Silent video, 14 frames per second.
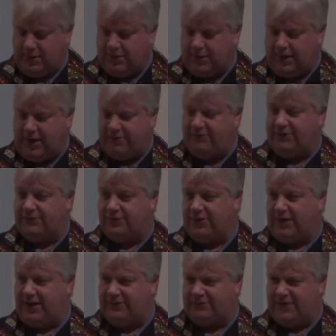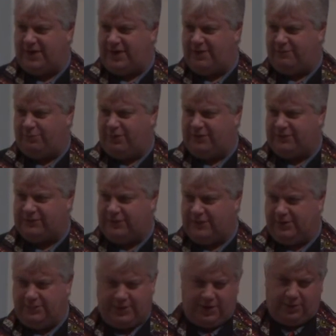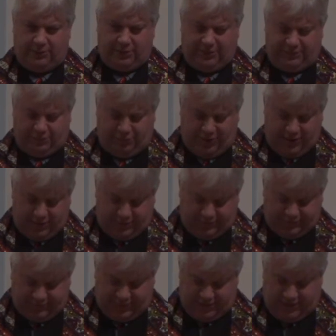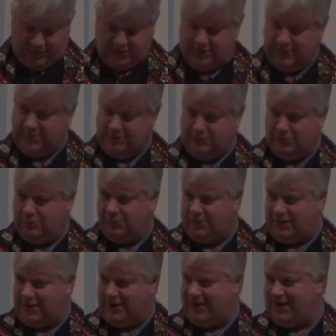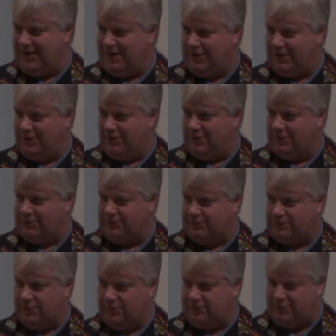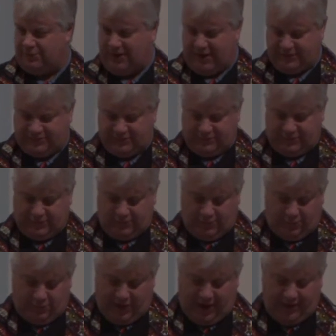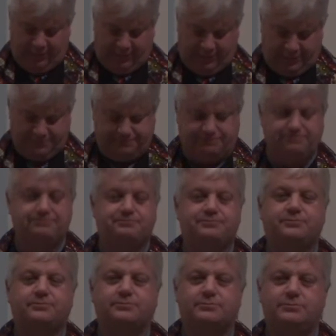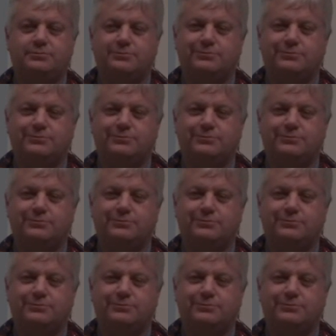i venture to guess that I have preached on the parable of the prodigal son more than any other scripture passage in the whole Bible.